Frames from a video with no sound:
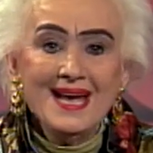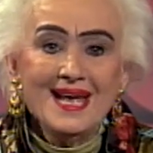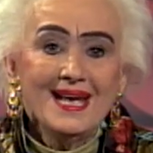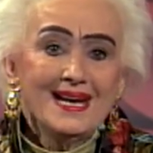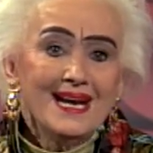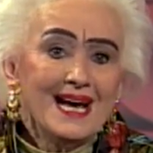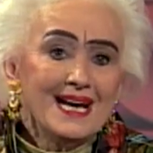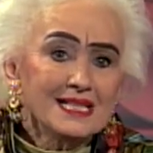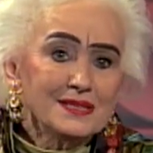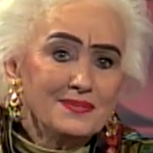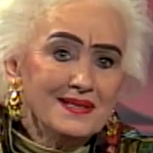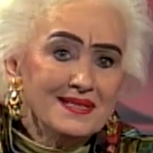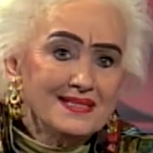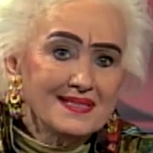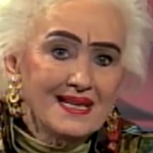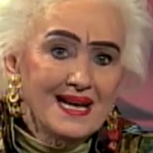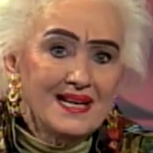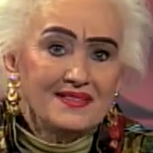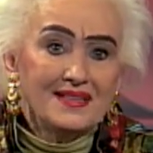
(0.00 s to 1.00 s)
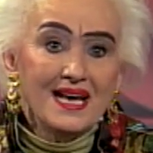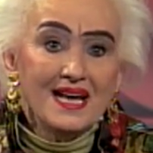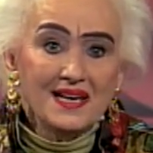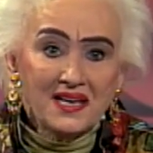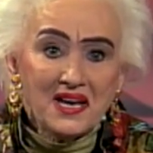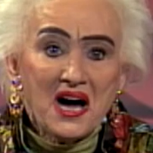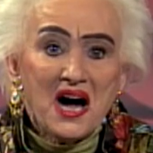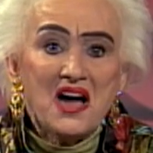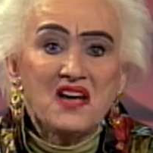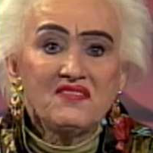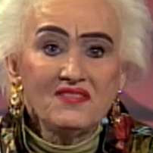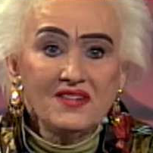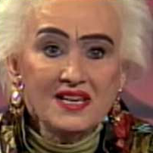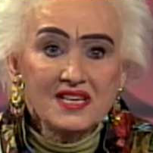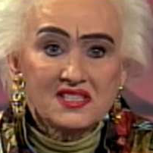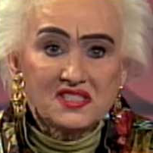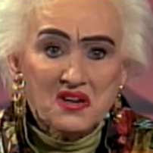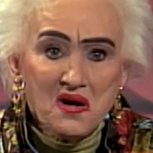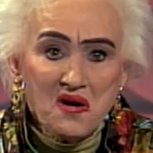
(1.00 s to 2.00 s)
It has been said that life
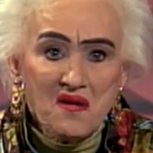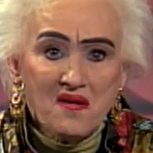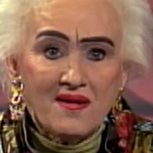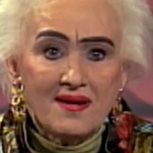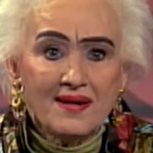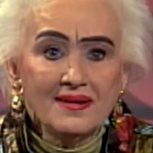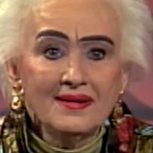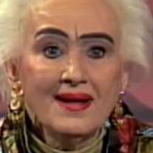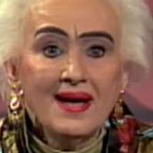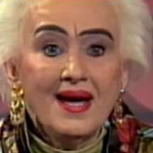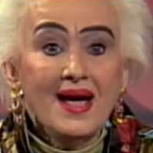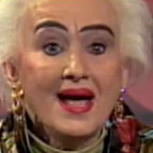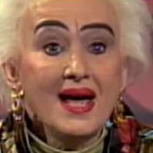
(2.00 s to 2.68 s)
is hard,